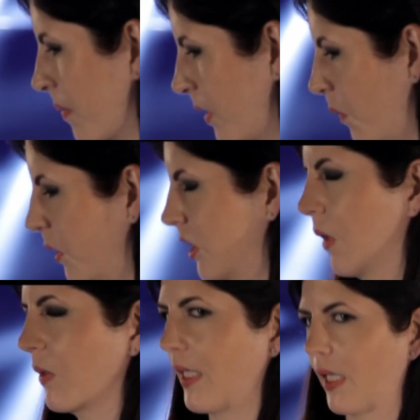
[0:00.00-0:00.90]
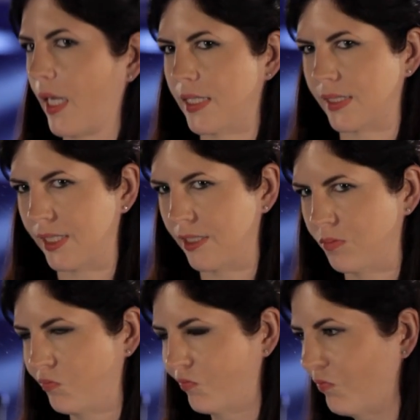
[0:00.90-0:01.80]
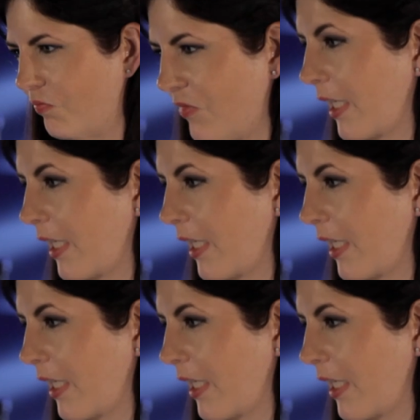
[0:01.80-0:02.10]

Others, however, get to the